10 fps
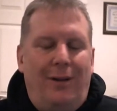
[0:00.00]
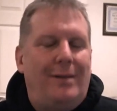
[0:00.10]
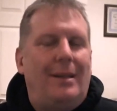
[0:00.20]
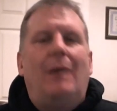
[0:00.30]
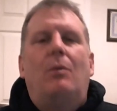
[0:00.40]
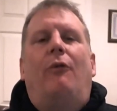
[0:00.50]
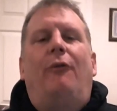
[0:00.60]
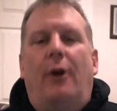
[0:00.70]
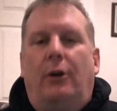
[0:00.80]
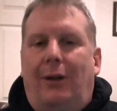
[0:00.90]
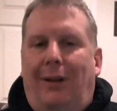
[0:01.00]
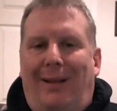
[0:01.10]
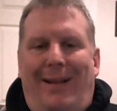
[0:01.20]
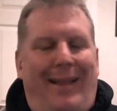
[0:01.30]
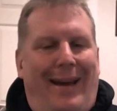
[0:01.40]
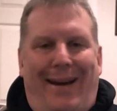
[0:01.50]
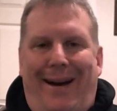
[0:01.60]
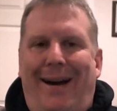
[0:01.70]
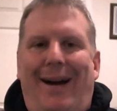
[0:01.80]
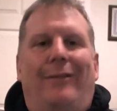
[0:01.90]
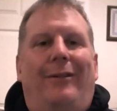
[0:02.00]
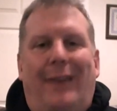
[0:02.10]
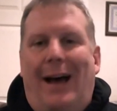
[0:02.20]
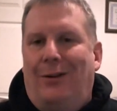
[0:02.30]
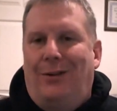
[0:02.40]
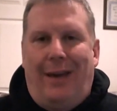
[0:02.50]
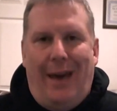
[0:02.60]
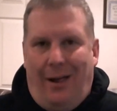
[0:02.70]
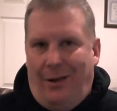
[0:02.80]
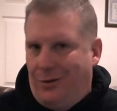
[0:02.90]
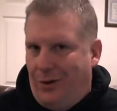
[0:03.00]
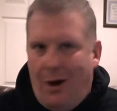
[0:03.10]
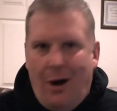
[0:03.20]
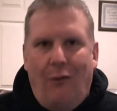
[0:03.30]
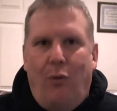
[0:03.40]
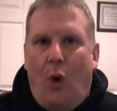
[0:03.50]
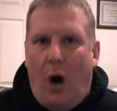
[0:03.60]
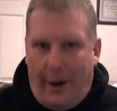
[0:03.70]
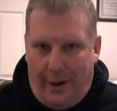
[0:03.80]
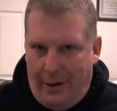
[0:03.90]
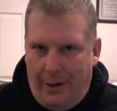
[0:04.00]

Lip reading: This thing will filter like 100,000 gallons of water